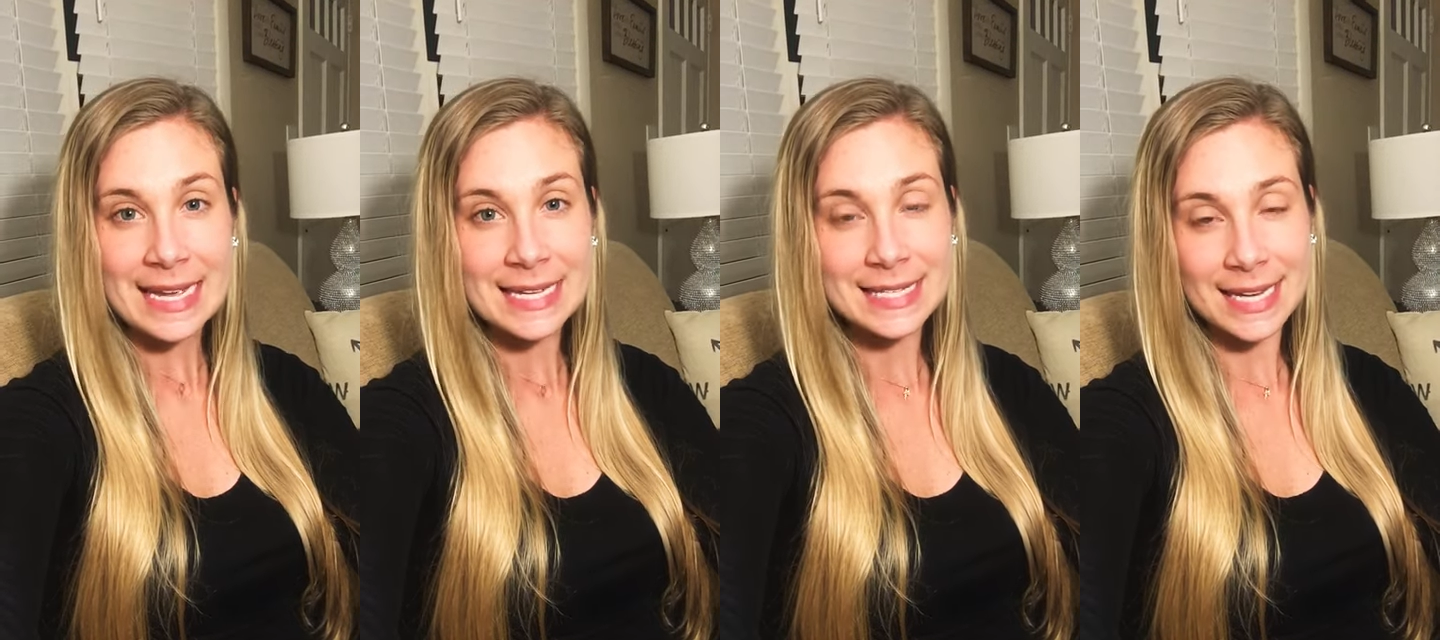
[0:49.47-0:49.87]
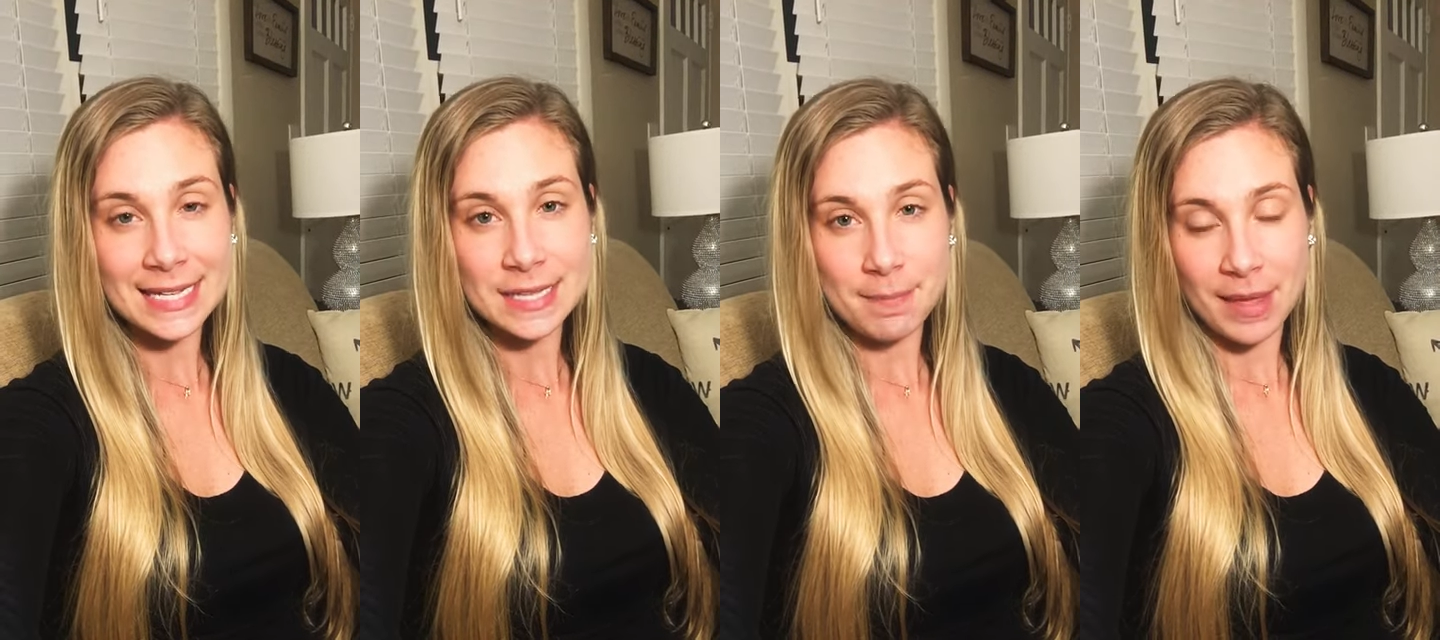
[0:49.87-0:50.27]

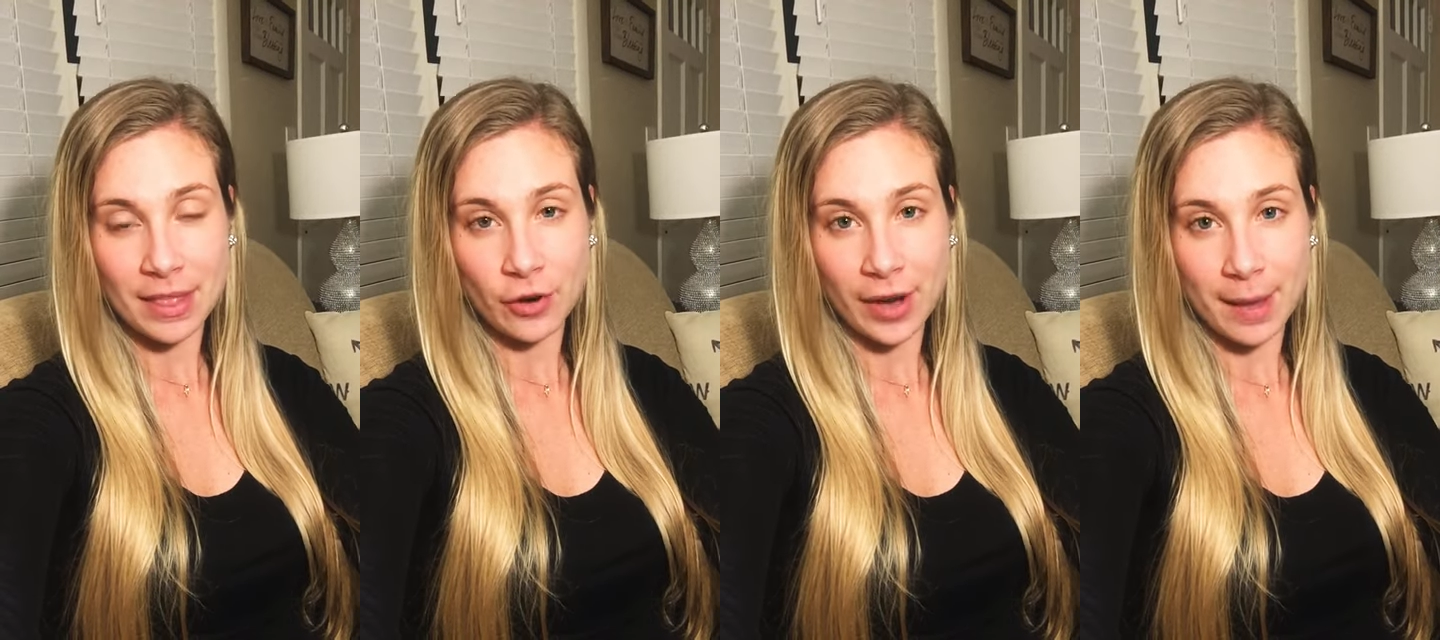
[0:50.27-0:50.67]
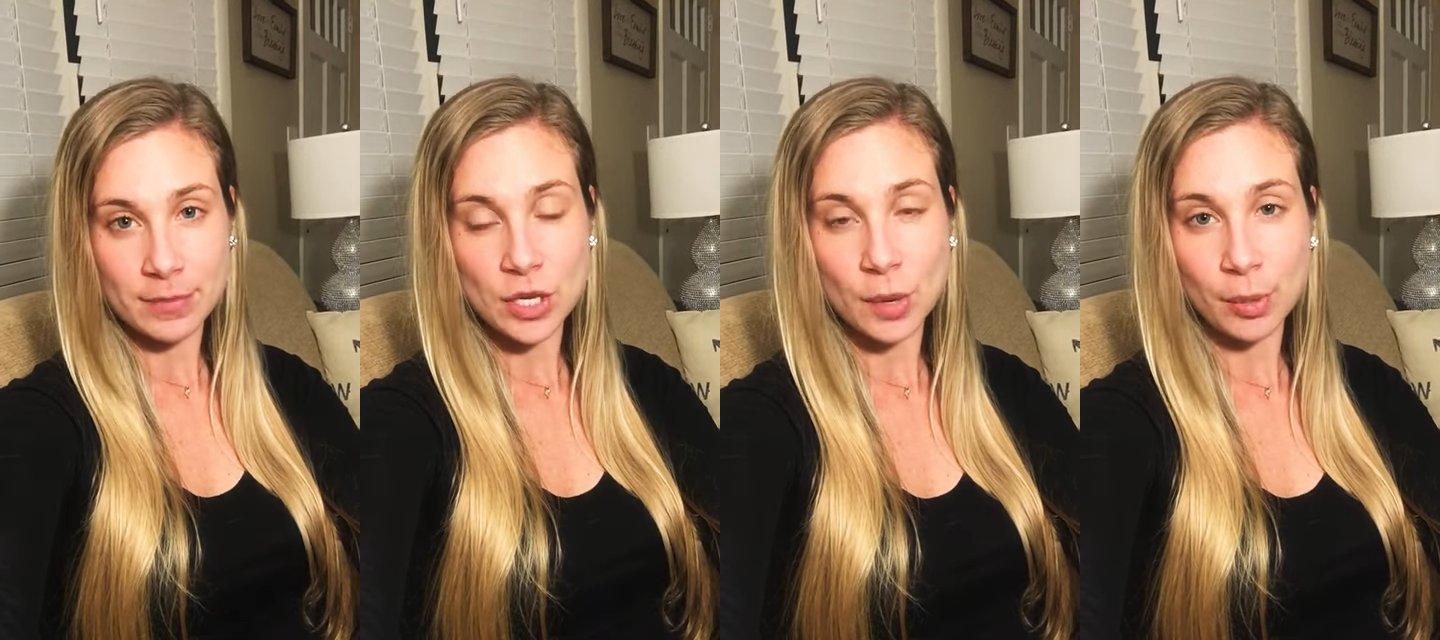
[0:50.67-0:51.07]
six
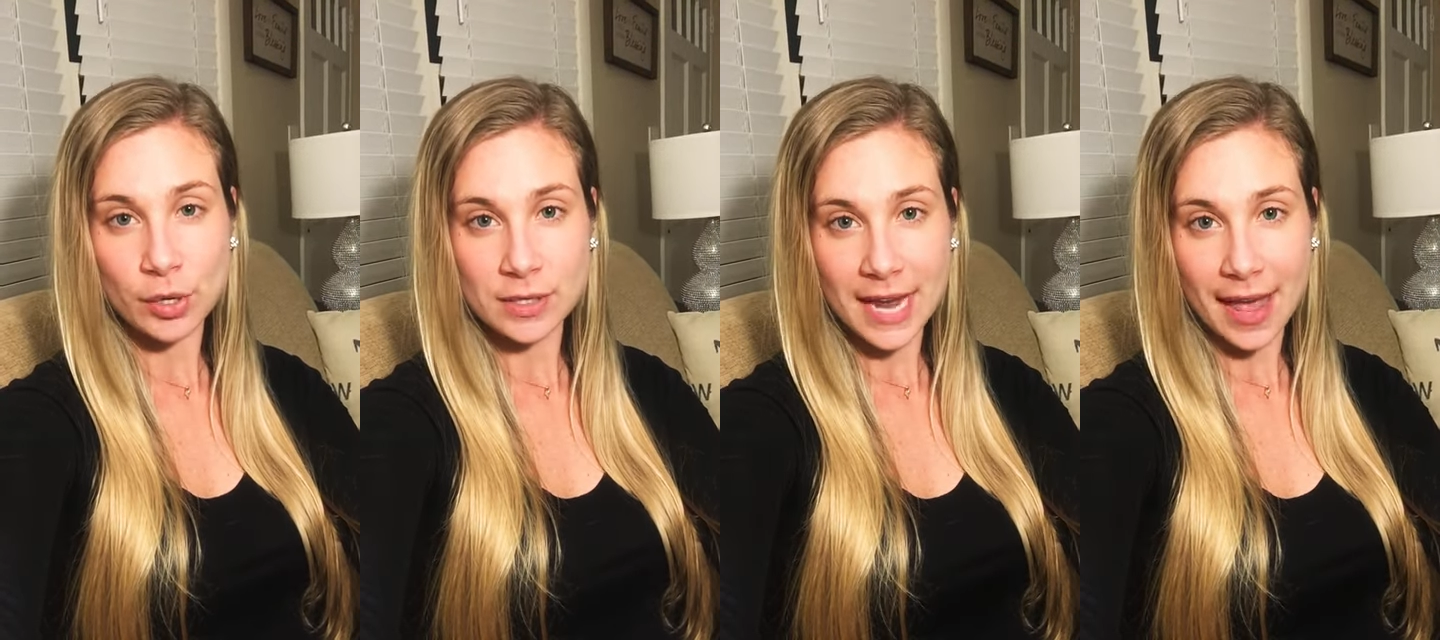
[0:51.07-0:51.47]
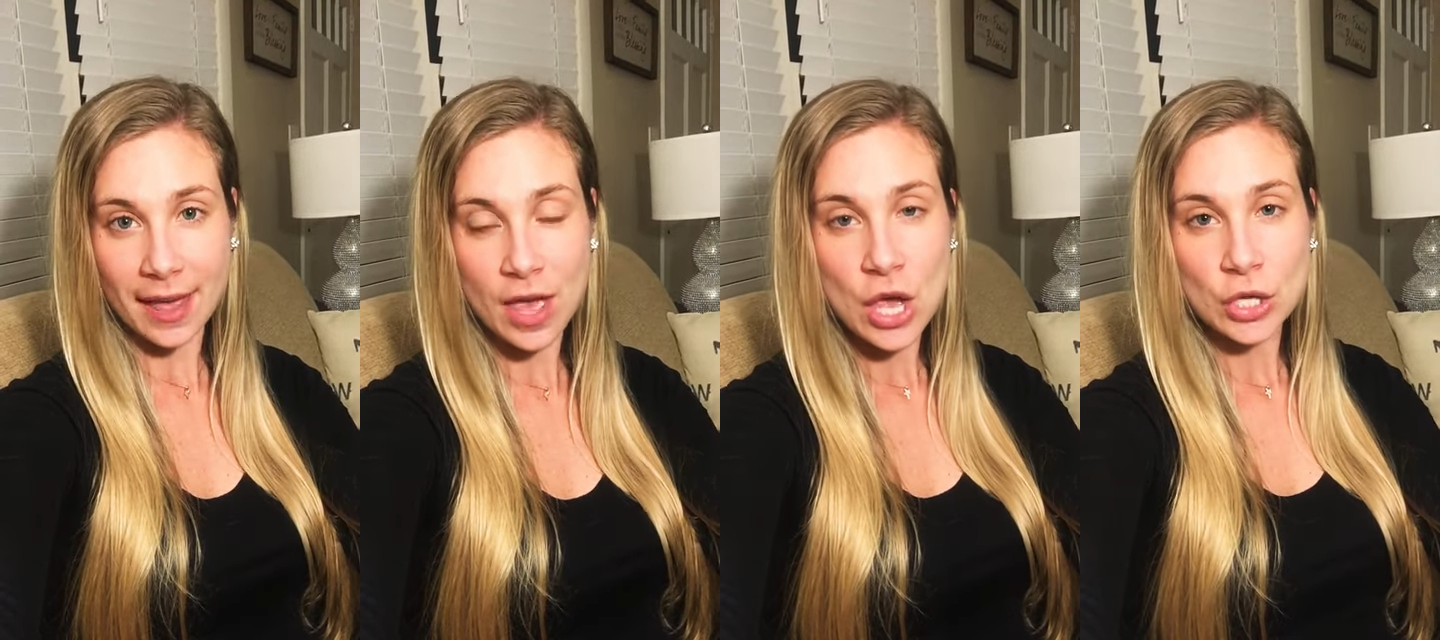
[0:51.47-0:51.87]
milligrams per day
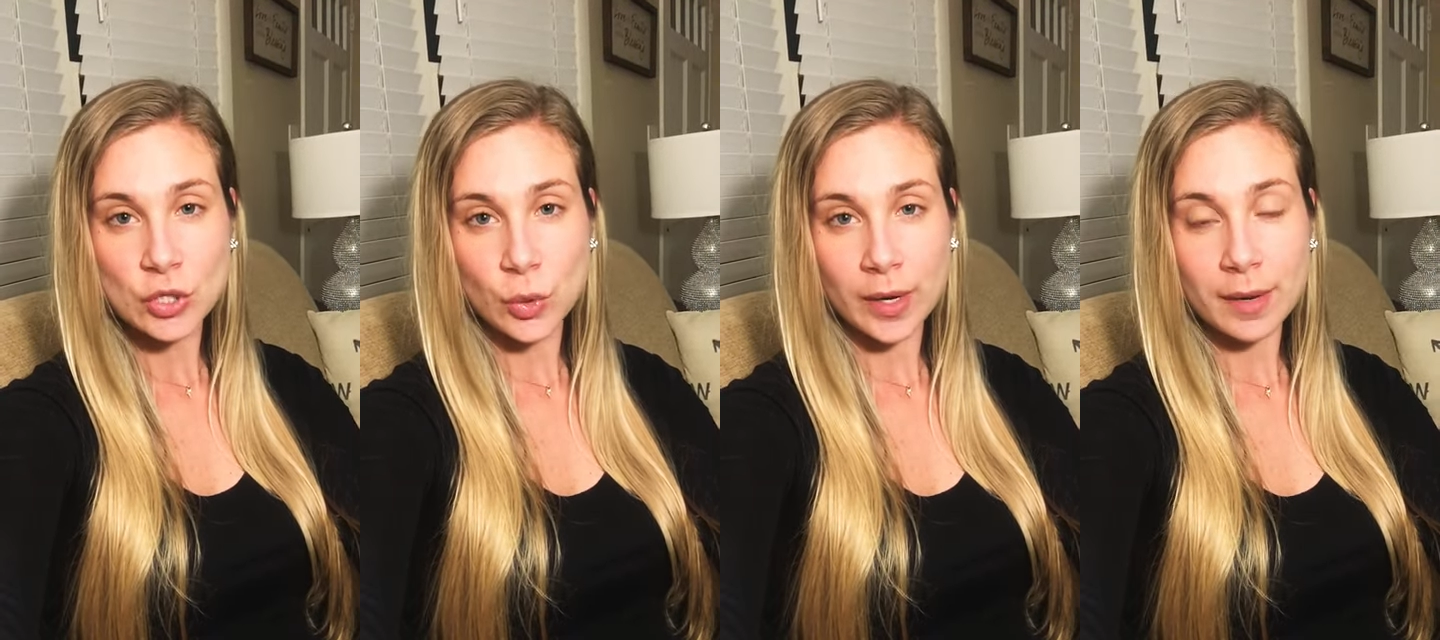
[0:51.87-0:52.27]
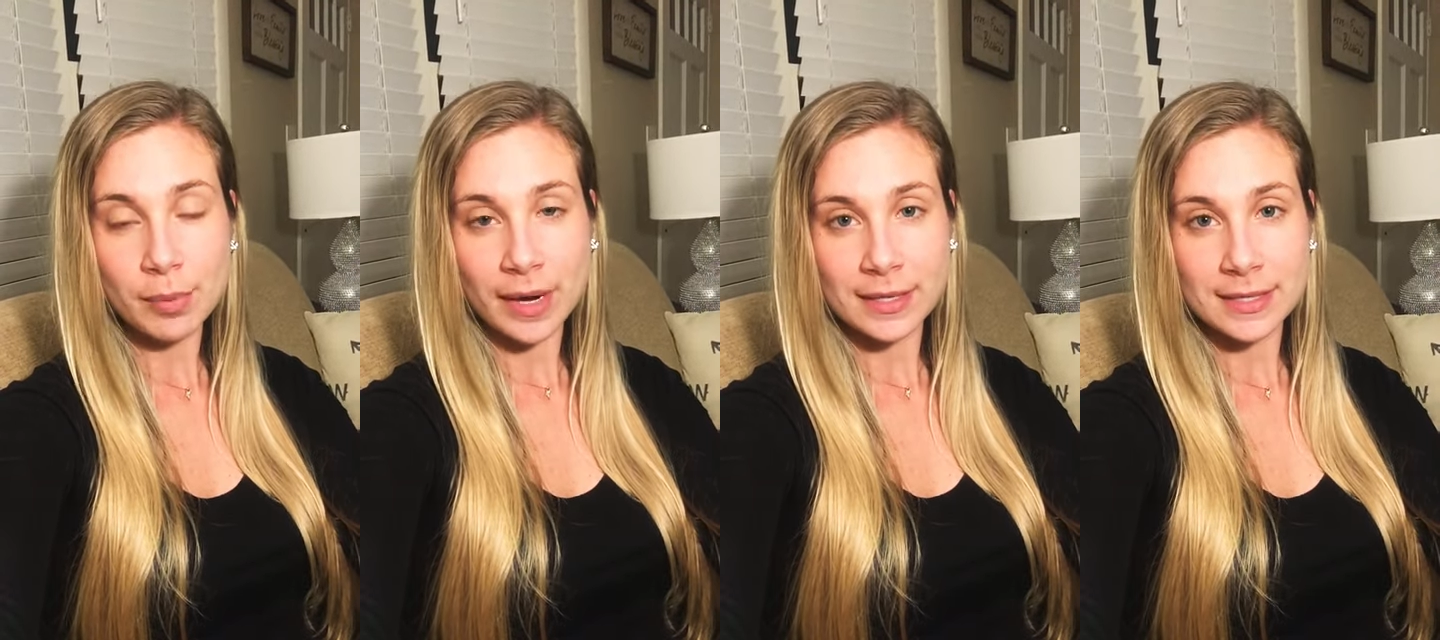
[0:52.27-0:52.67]
during
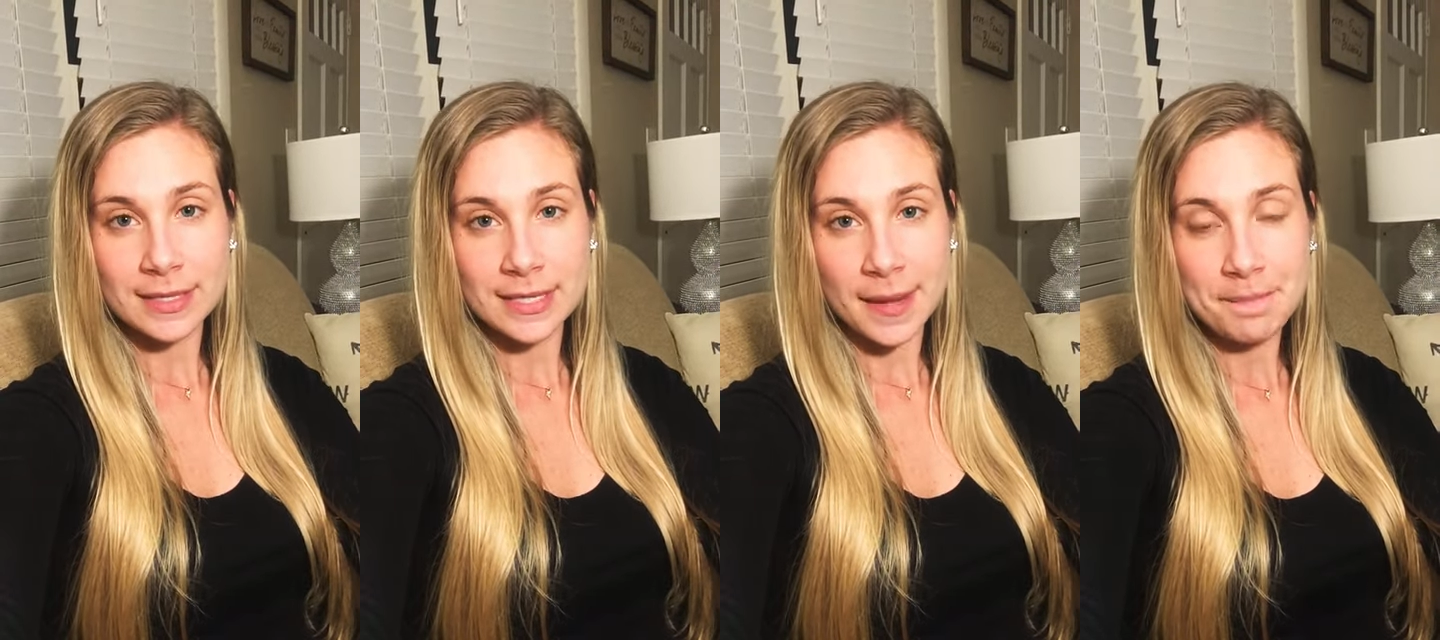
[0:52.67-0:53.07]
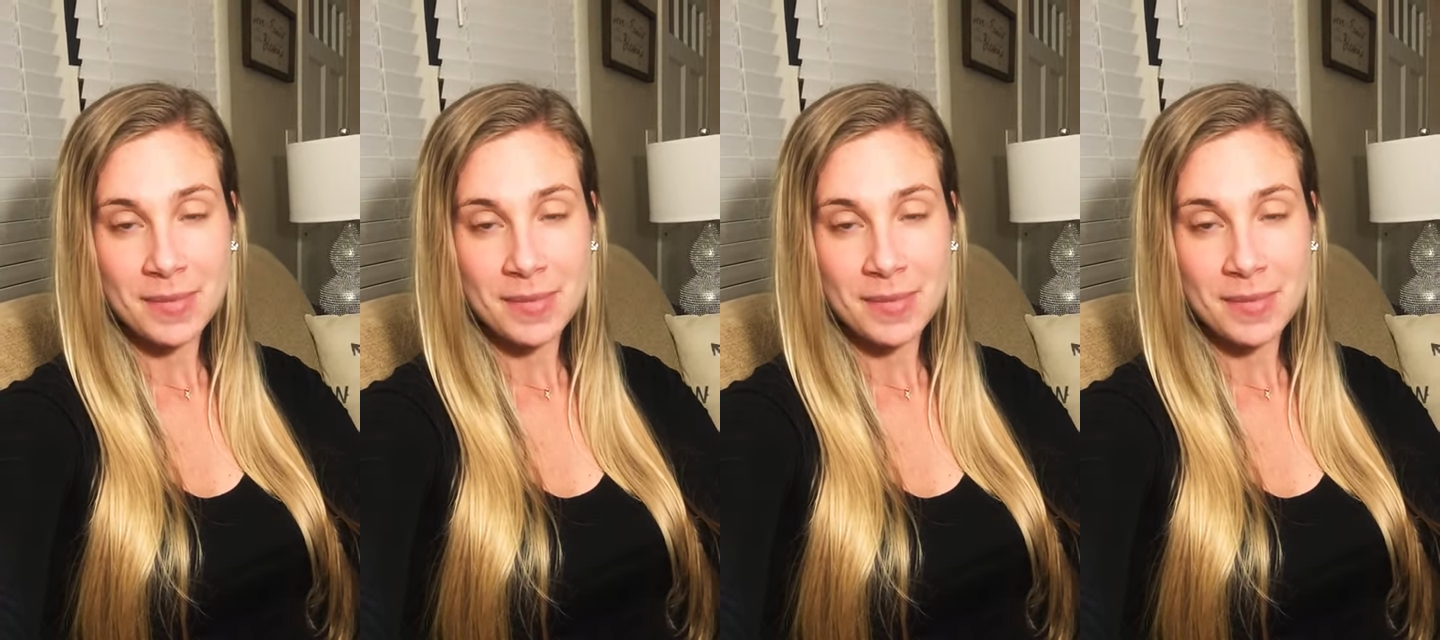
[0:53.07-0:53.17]
pregnancy,